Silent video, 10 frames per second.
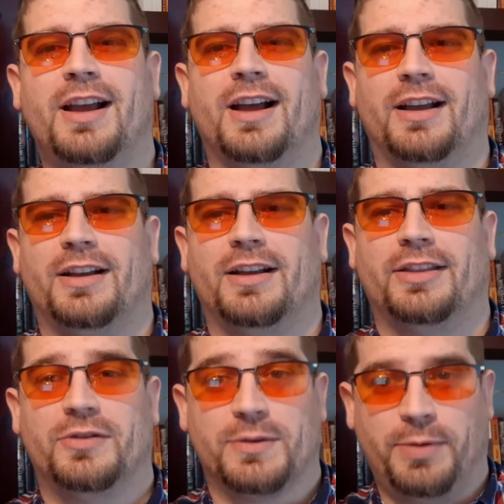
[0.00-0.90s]

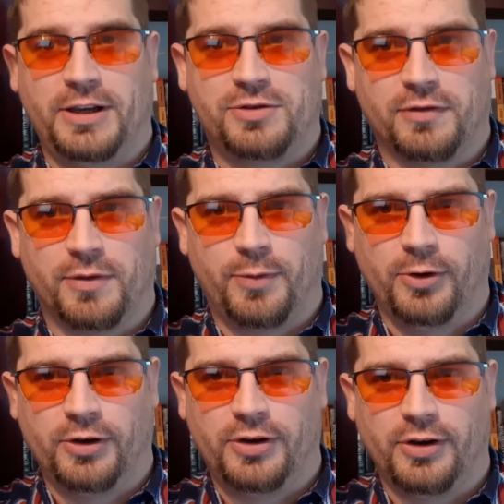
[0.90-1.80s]
there's a picture of the
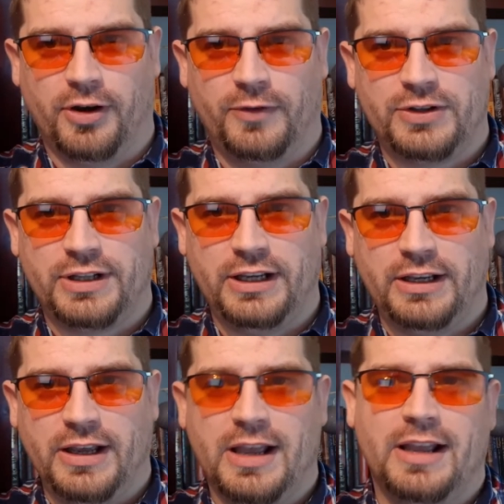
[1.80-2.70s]
book, obviously.